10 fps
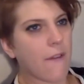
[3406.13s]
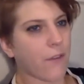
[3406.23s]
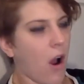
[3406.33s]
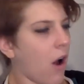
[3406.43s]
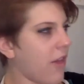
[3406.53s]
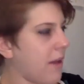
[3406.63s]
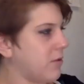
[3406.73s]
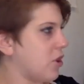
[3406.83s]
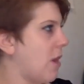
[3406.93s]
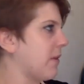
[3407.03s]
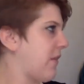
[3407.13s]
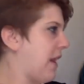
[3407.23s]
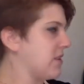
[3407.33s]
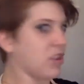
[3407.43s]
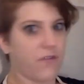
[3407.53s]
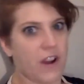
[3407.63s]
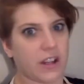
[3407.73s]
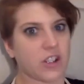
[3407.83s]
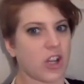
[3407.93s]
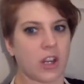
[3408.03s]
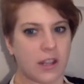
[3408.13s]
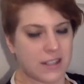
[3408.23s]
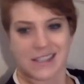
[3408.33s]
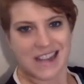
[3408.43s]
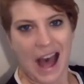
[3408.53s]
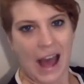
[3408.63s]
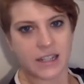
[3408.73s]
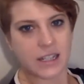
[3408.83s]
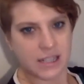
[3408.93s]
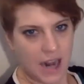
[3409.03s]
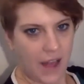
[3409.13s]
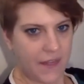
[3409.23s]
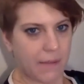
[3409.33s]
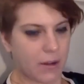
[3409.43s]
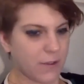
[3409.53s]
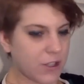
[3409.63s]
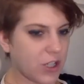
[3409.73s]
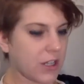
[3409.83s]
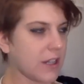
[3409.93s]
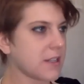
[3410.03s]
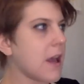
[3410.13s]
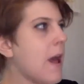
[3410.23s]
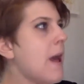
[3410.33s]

for all that Sean McVay is a fucking genius, he's not. He's not that much of a genius.